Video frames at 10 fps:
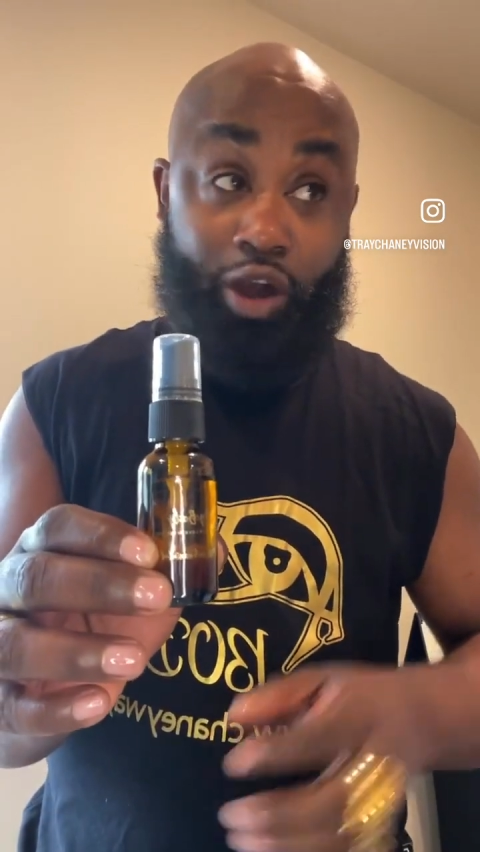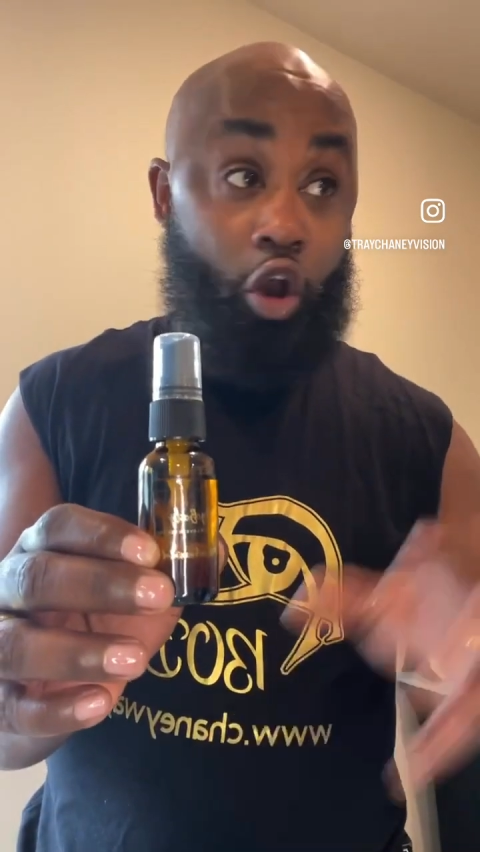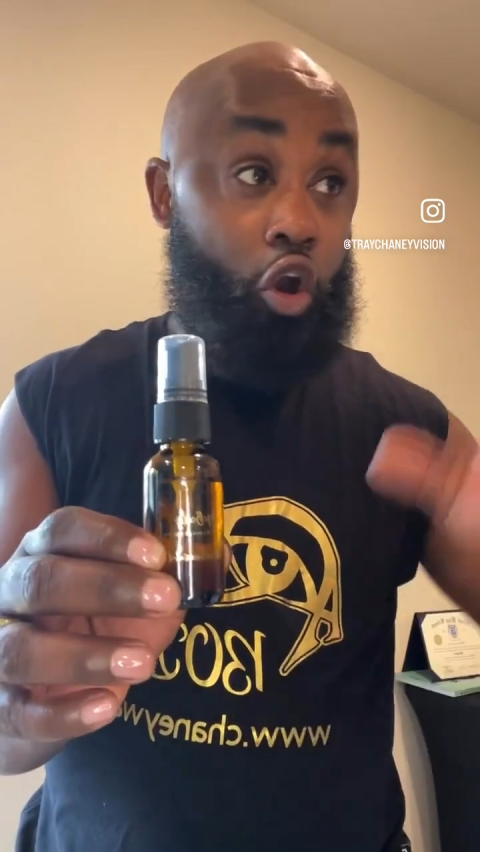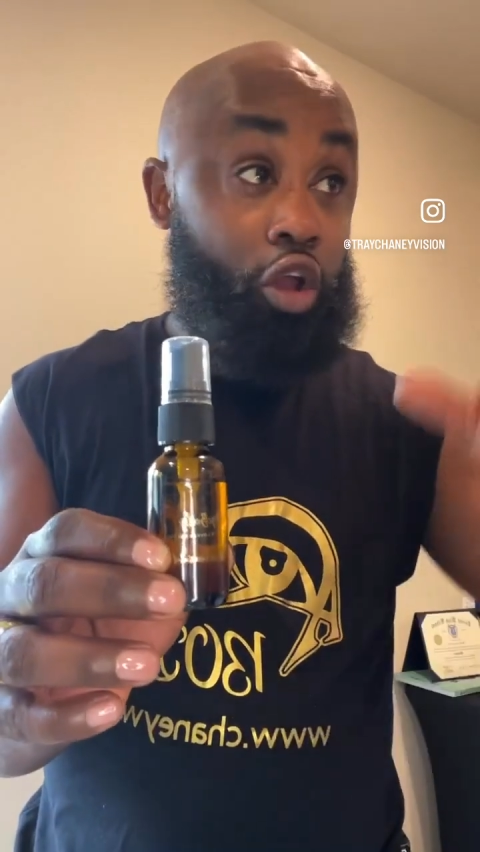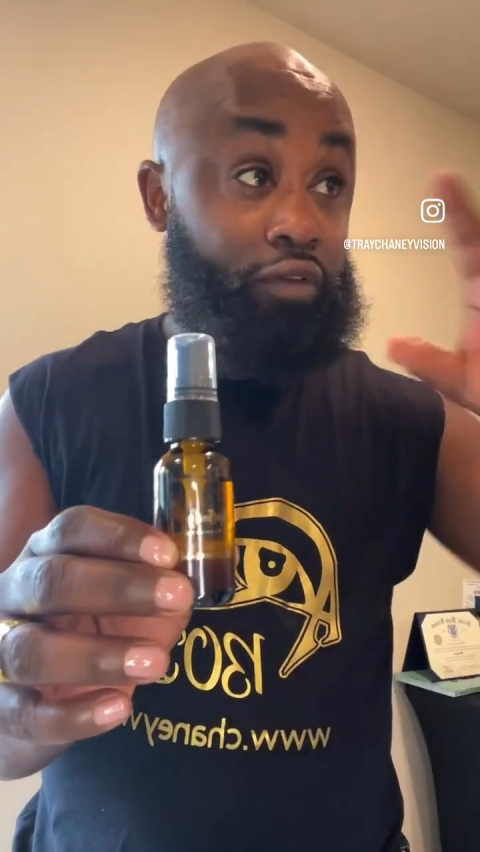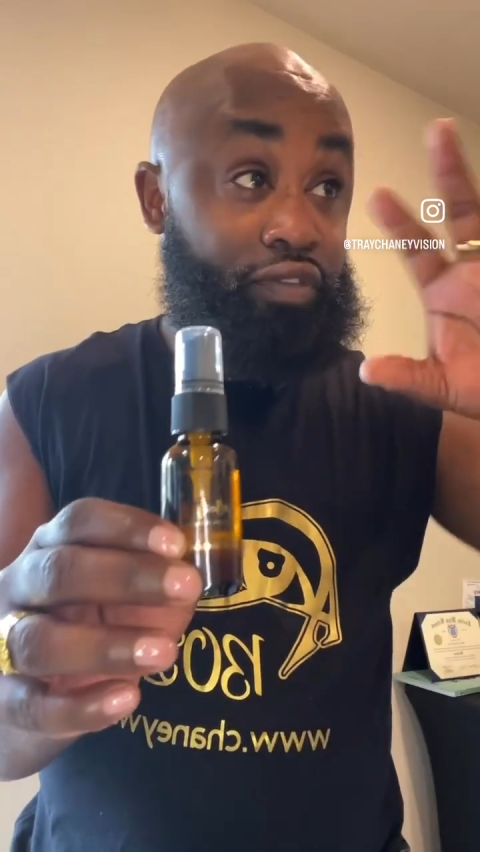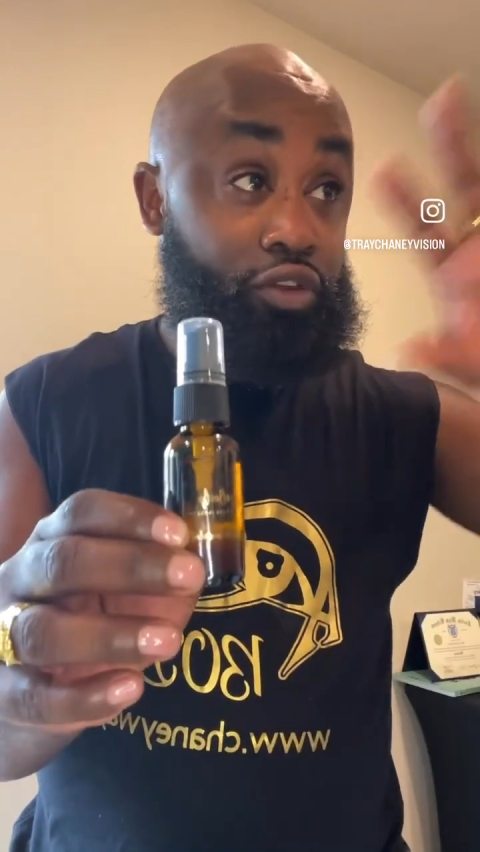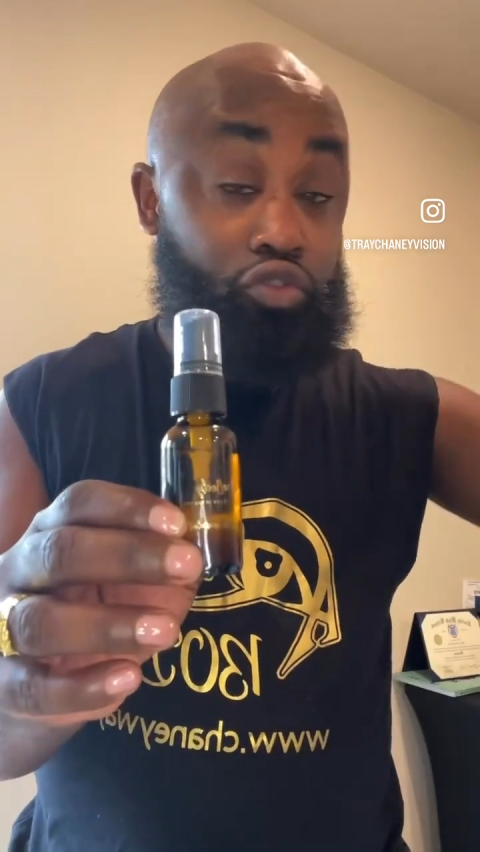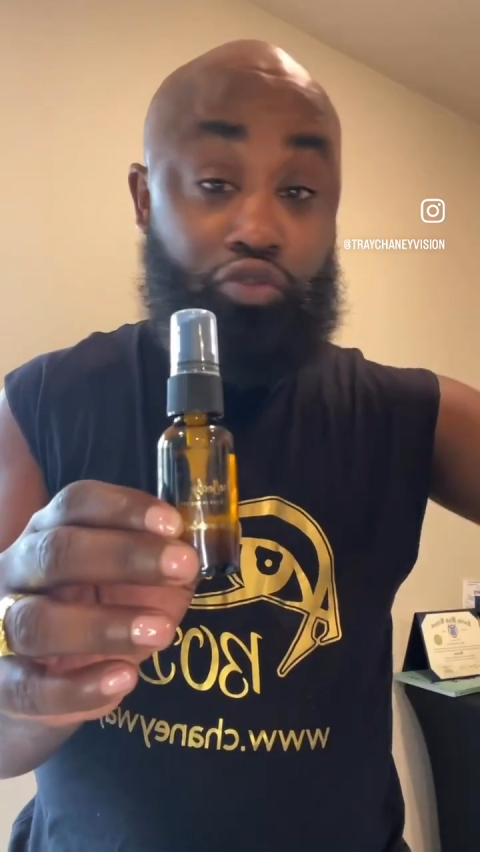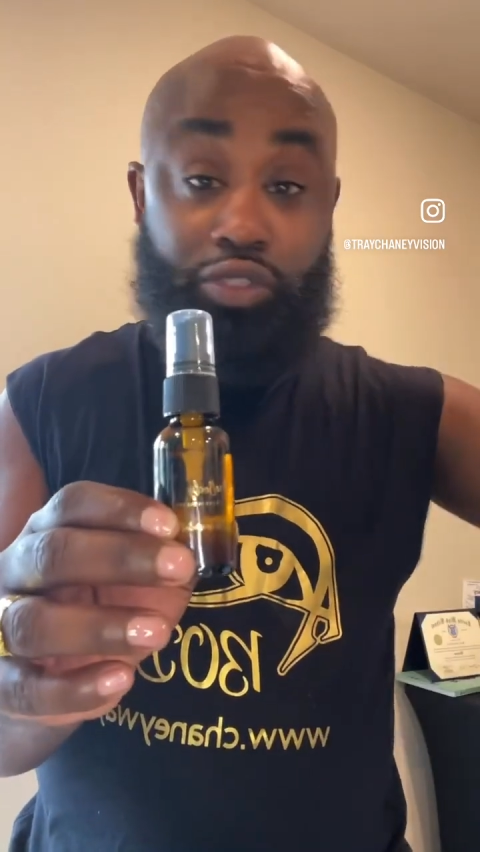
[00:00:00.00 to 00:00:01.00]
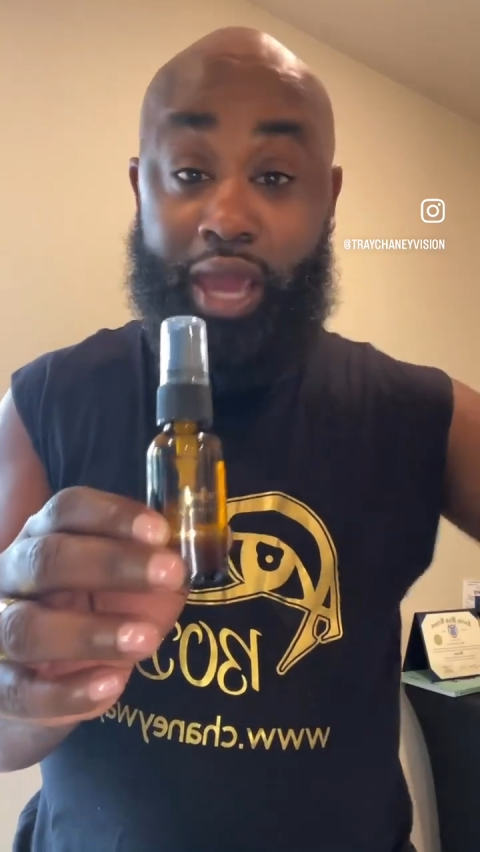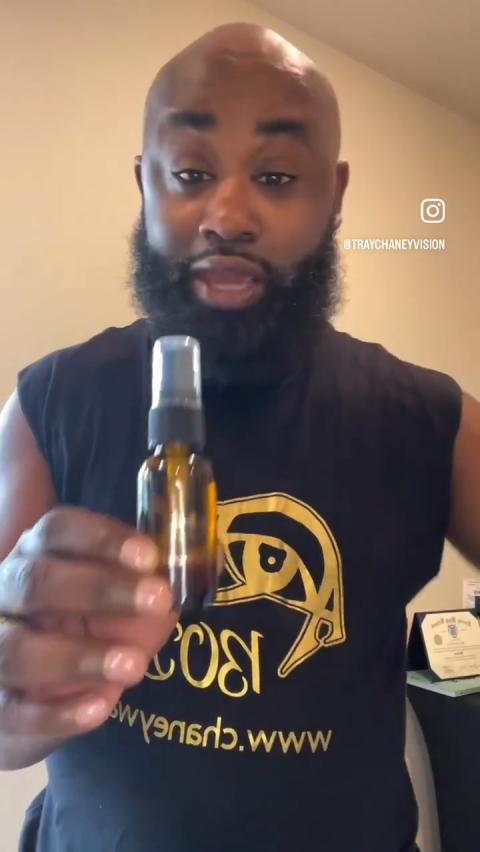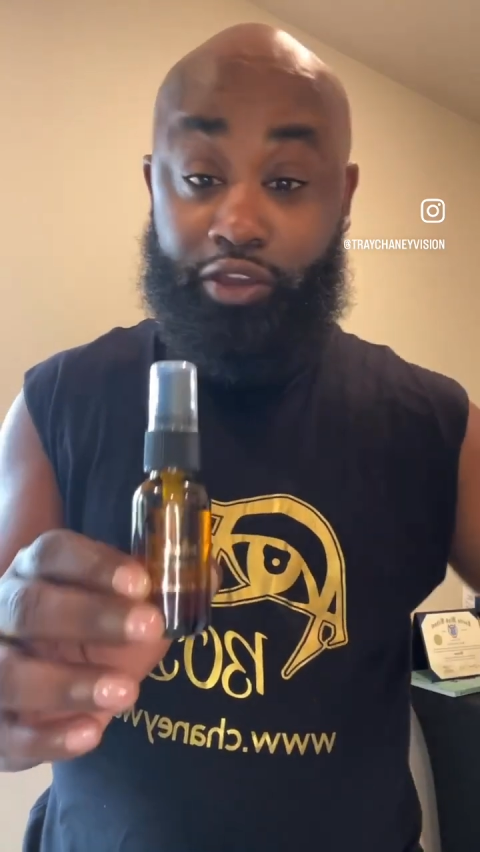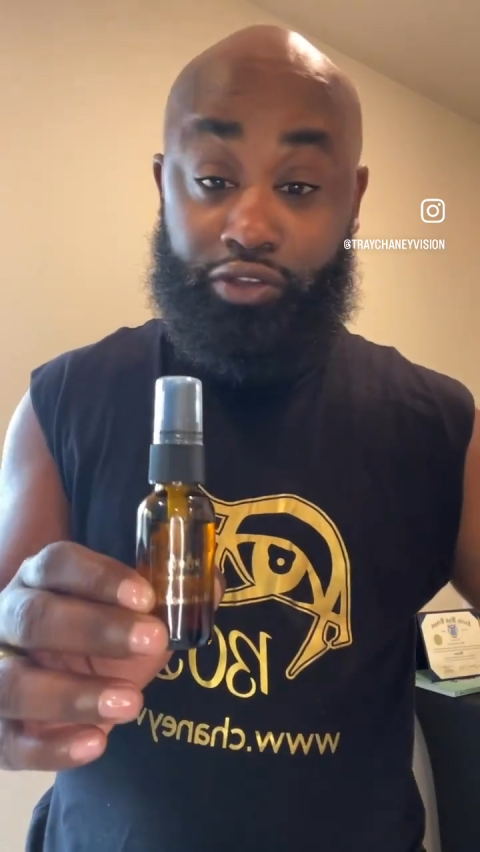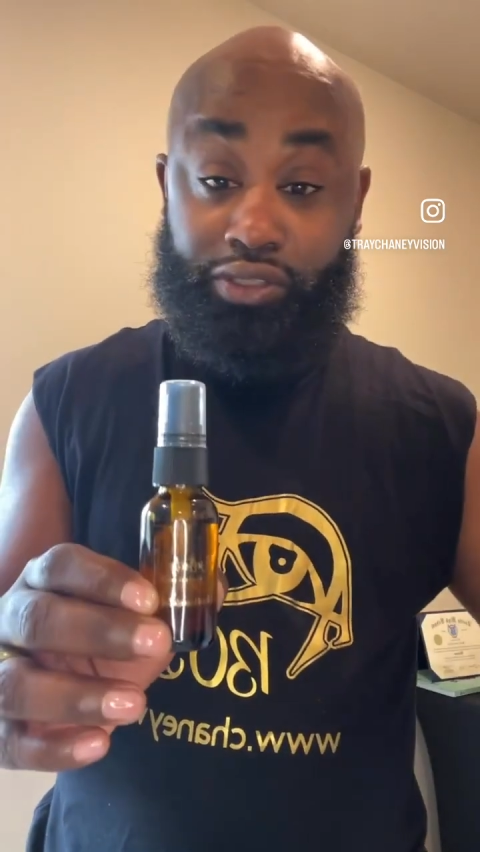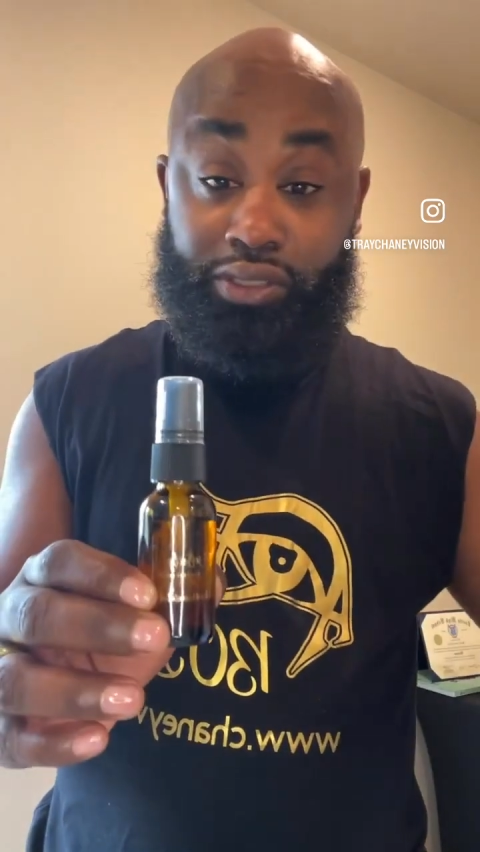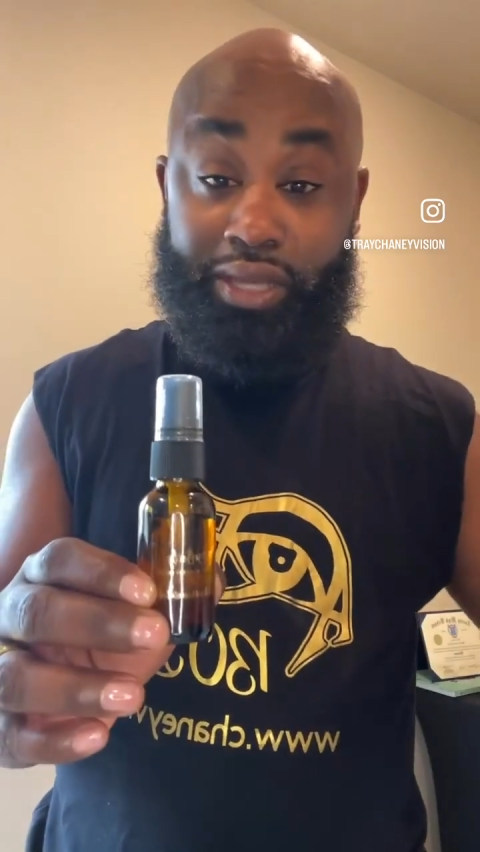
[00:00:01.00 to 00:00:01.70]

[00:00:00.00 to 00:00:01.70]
all of the news anchors.